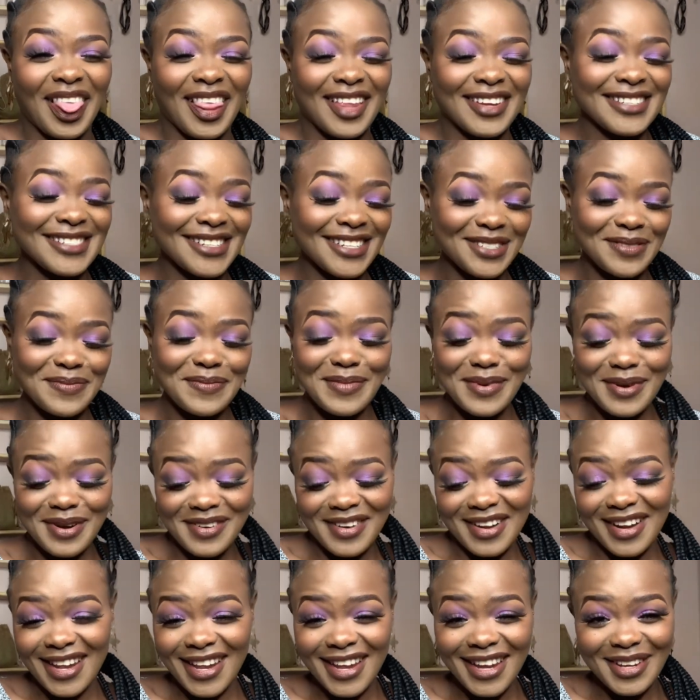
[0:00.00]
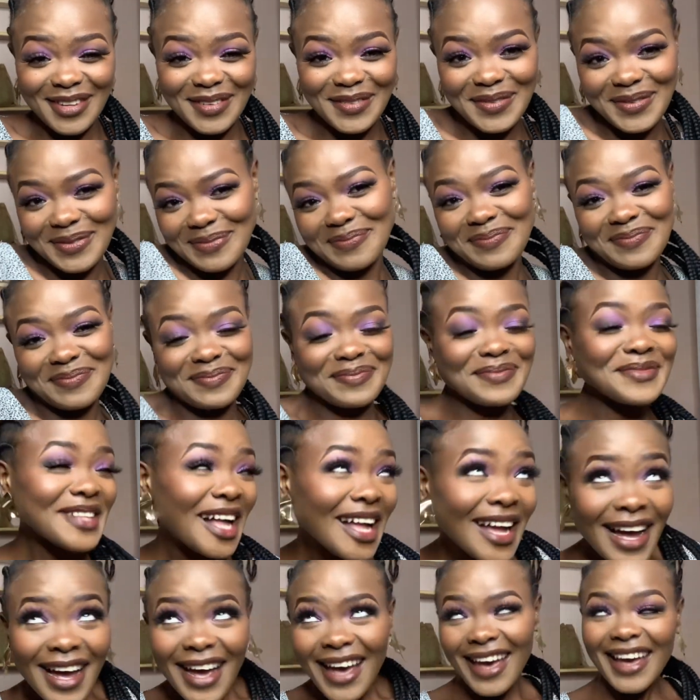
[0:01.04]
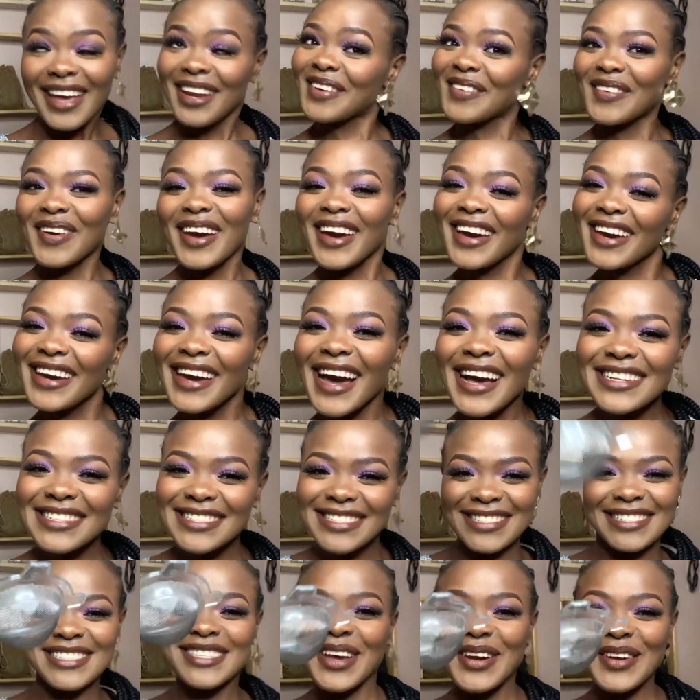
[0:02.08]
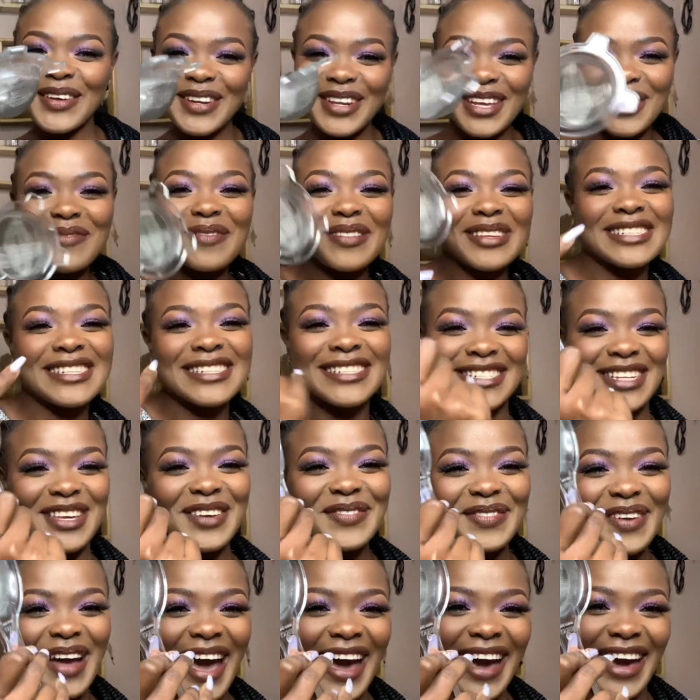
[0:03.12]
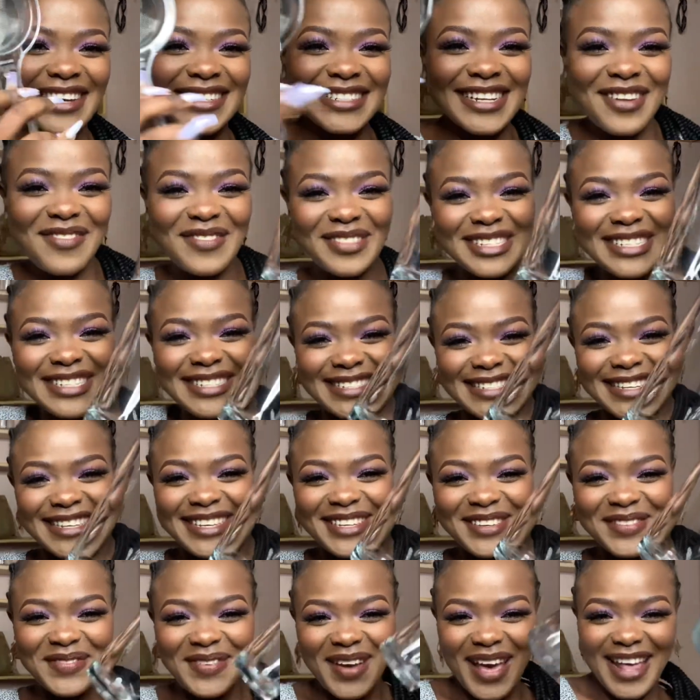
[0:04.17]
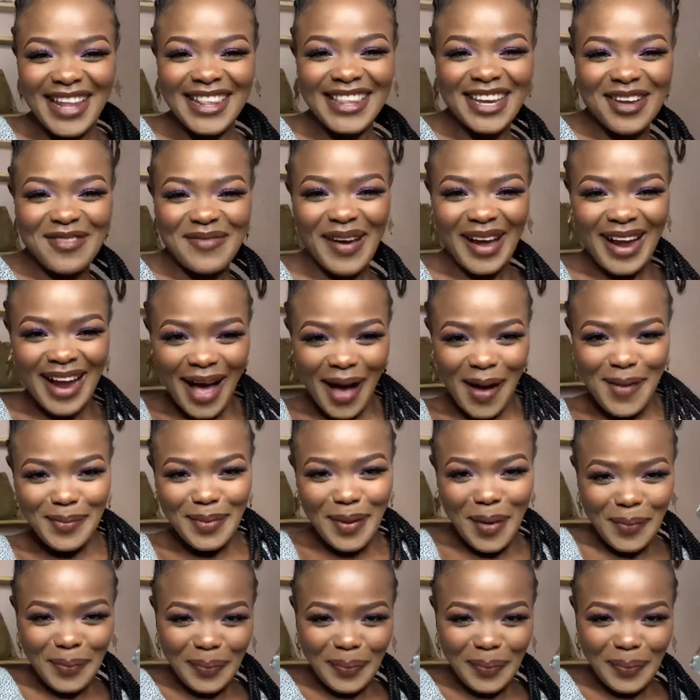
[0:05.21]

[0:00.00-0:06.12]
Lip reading: It's such a boring life. Anyway, so look at my sieve, guys. Look at my sieve. And look at my cup.